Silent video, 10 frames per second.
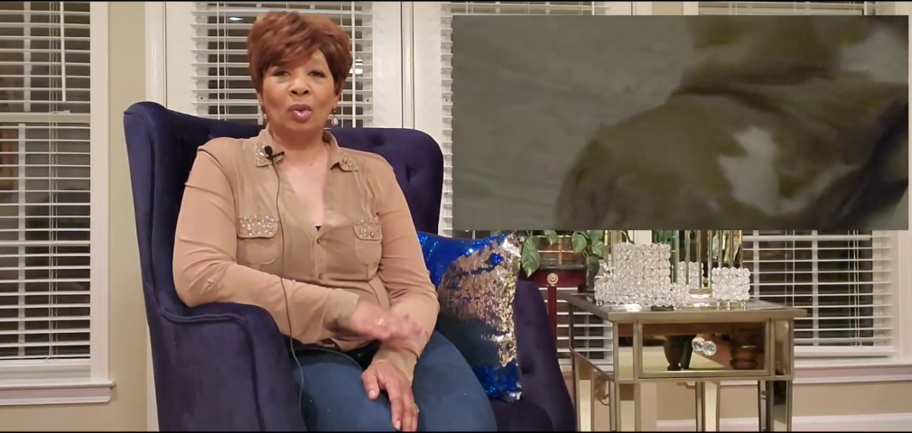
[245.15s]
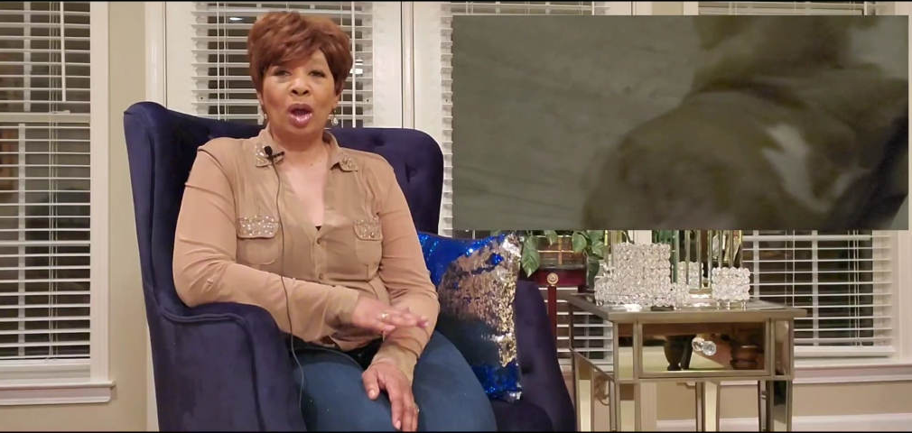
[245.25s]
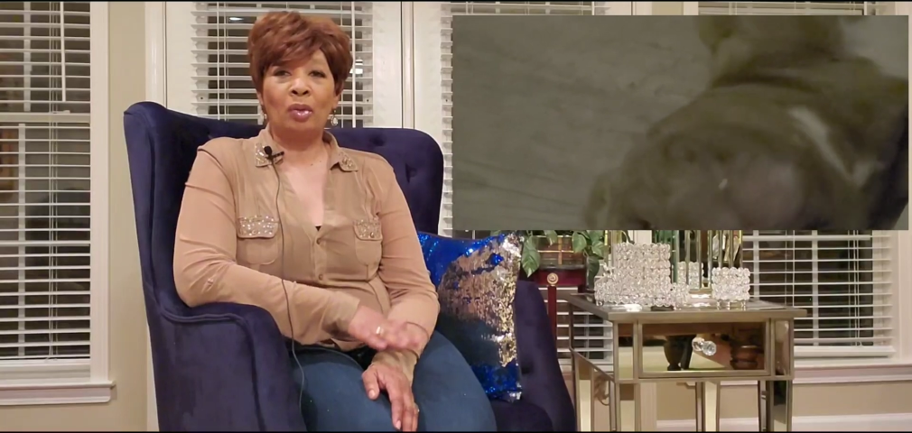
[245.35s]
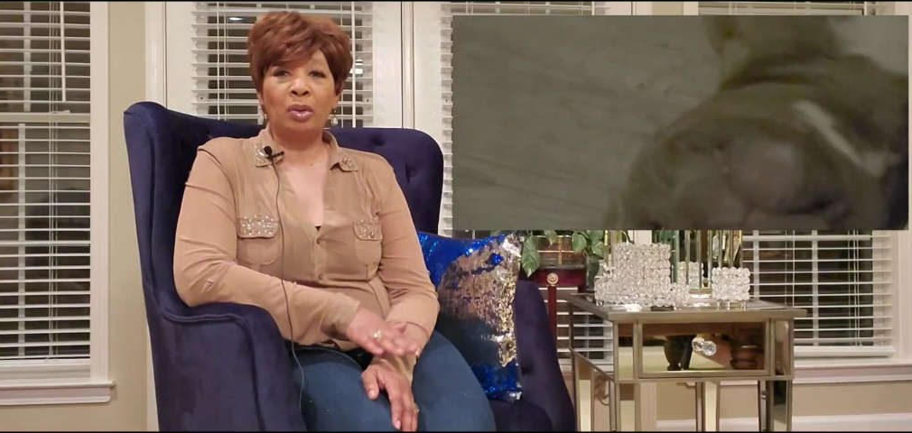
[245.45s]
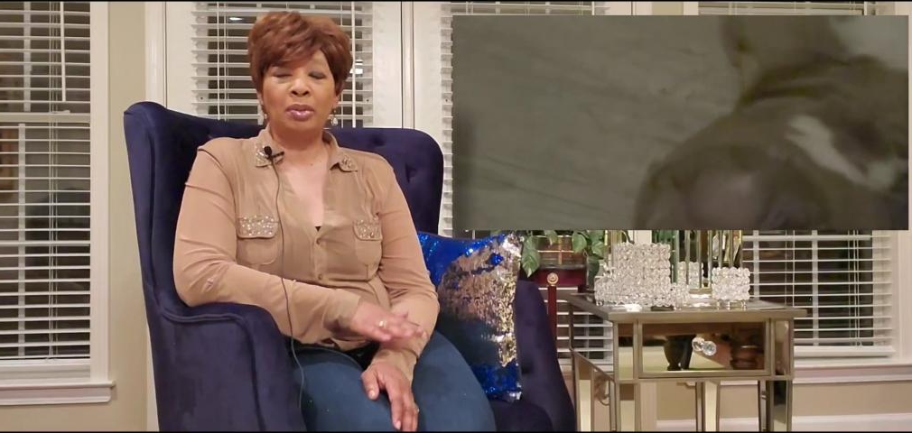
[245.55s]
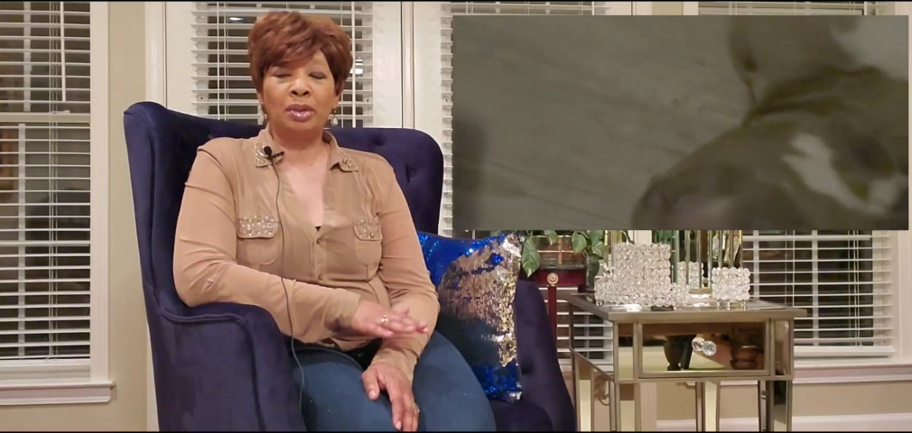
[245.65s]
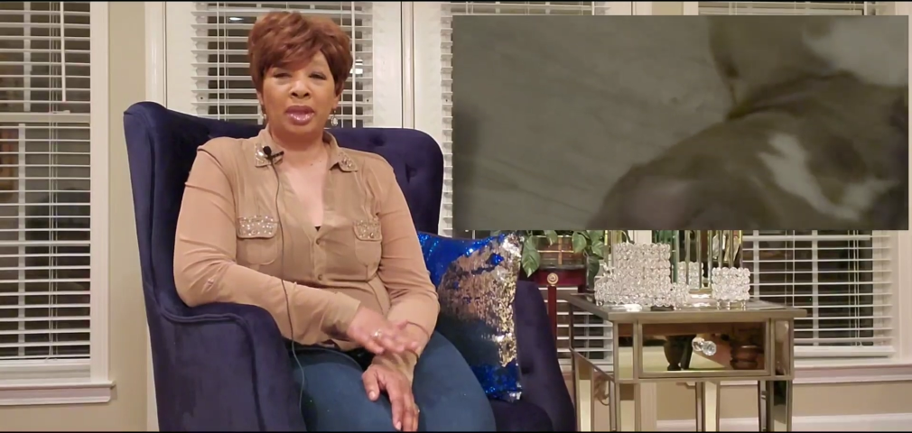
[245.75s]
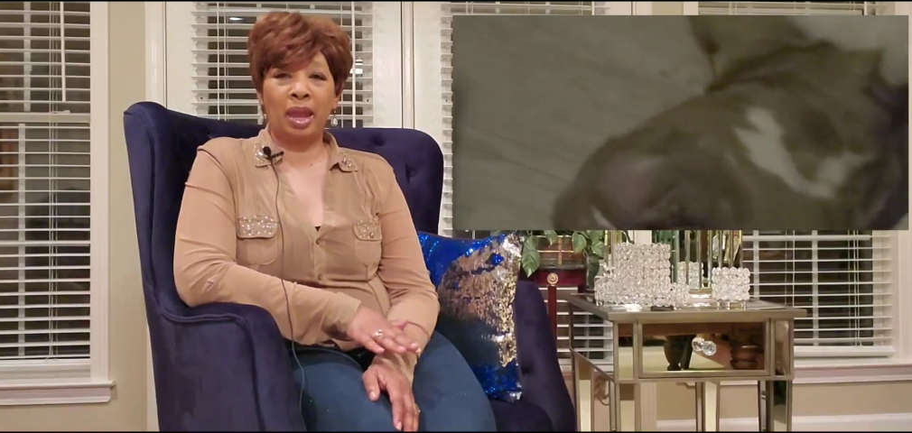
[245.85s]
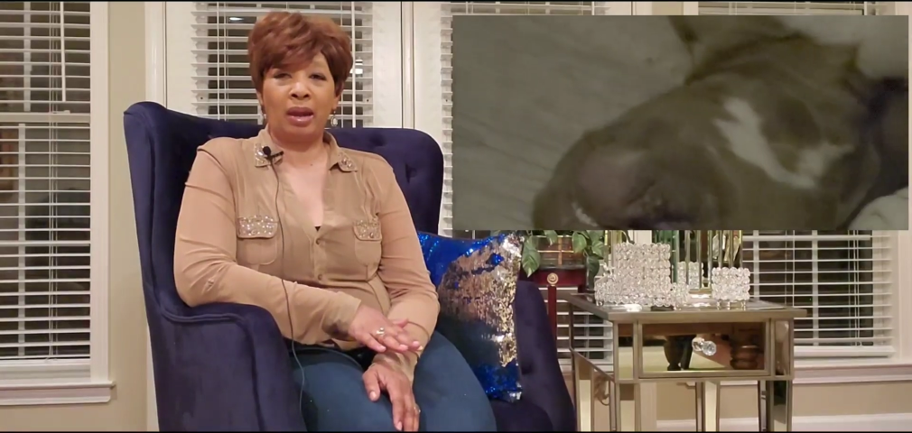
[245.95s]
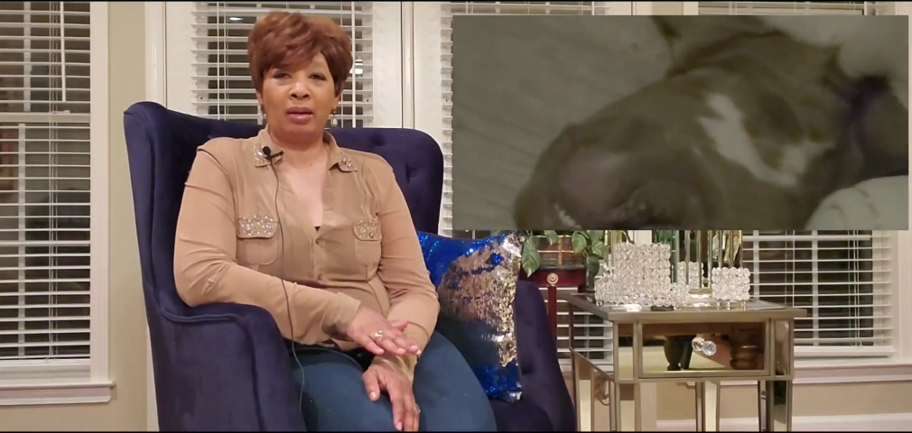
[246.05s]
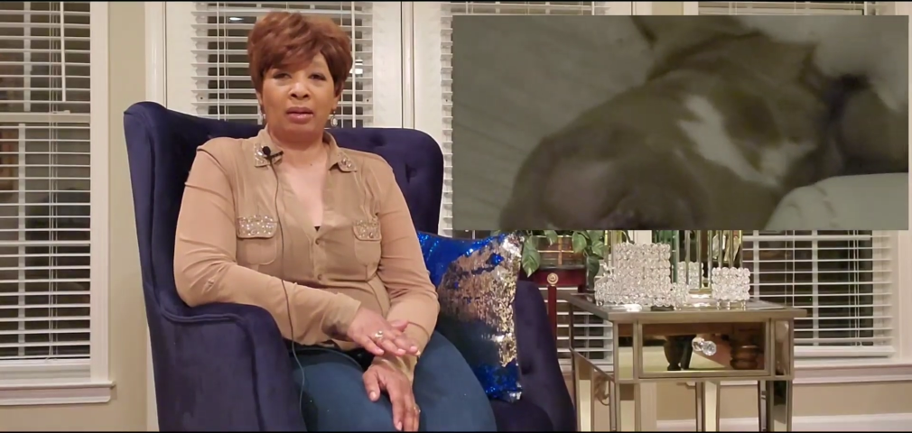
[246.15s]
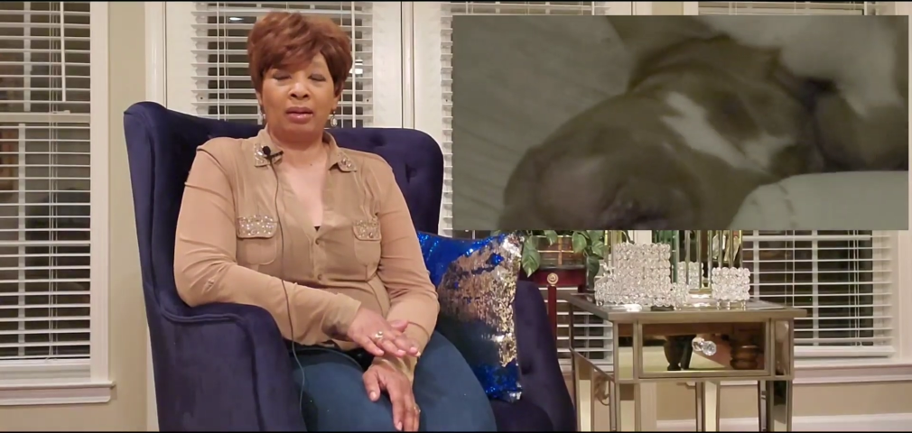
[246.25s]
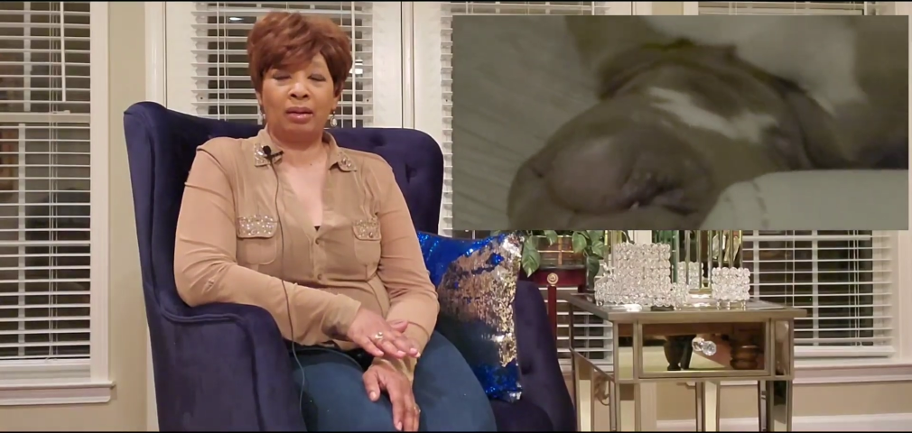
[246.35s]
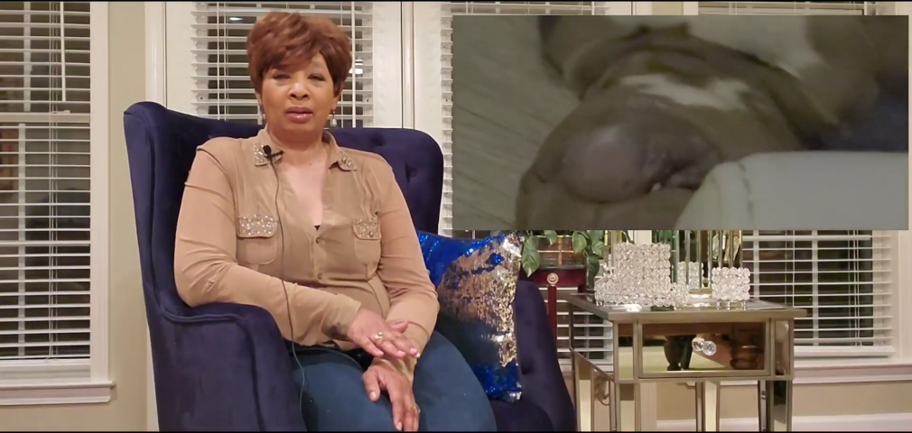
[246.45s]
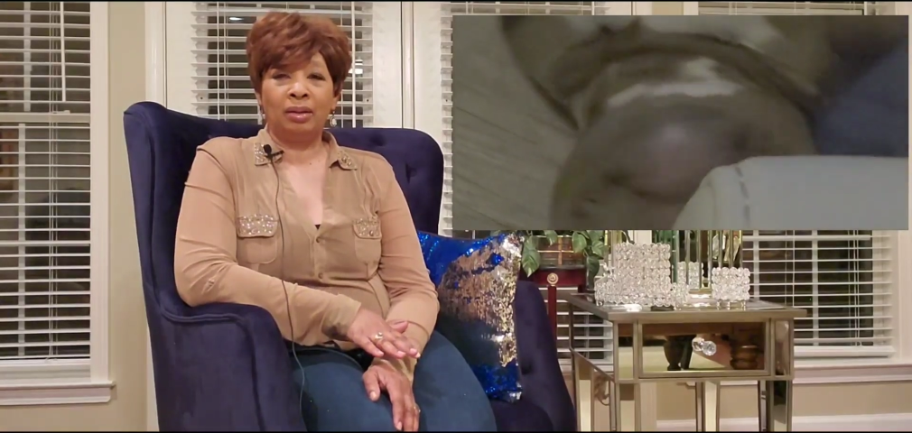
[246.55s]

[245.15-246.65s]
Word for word: while we was there.